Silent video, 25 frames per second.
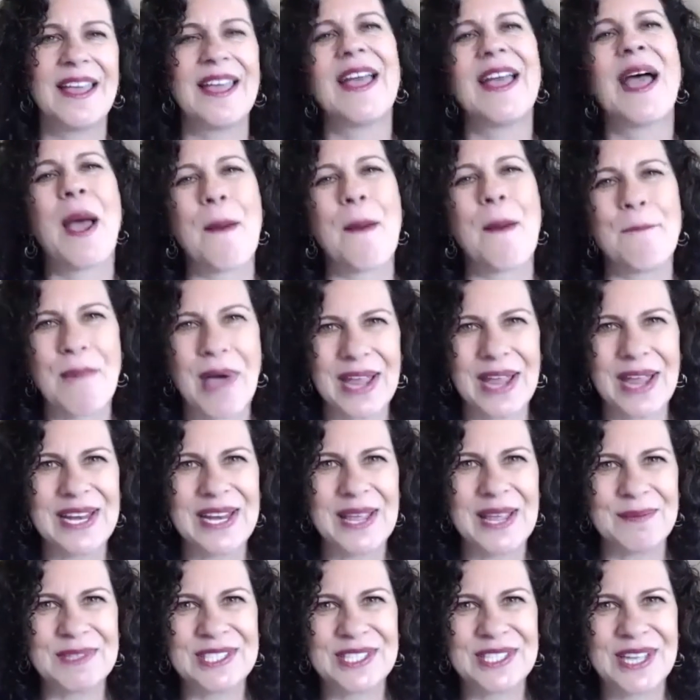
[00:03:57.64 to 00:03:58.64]
My name
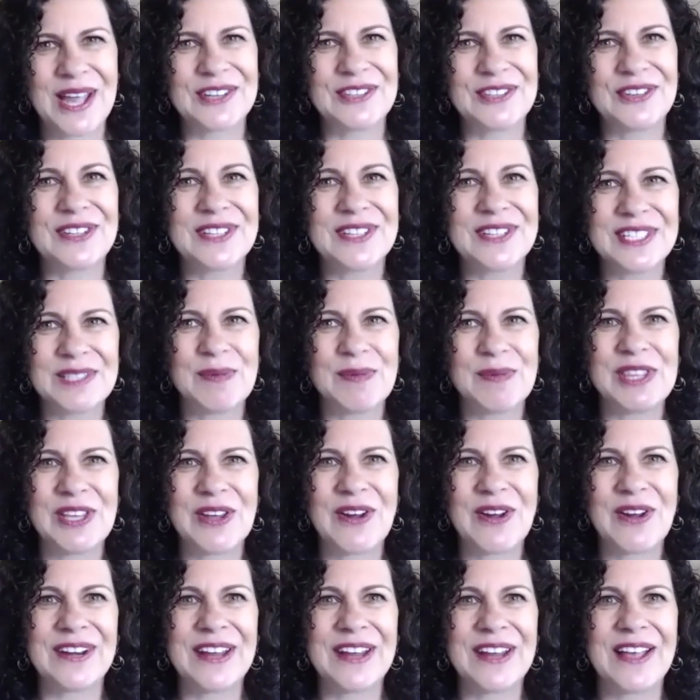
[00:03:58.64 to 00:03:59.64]
is Dr. Elizabeth
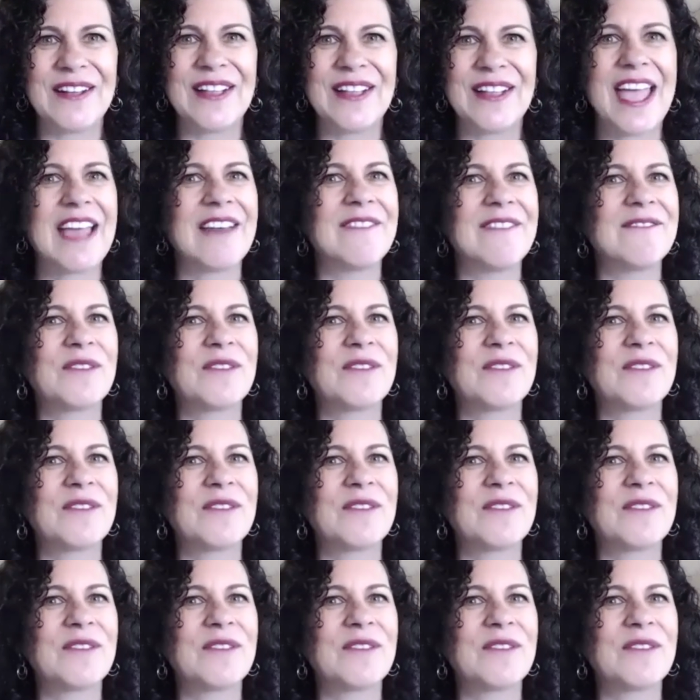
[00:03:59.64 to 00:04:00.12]
Yarnell, and for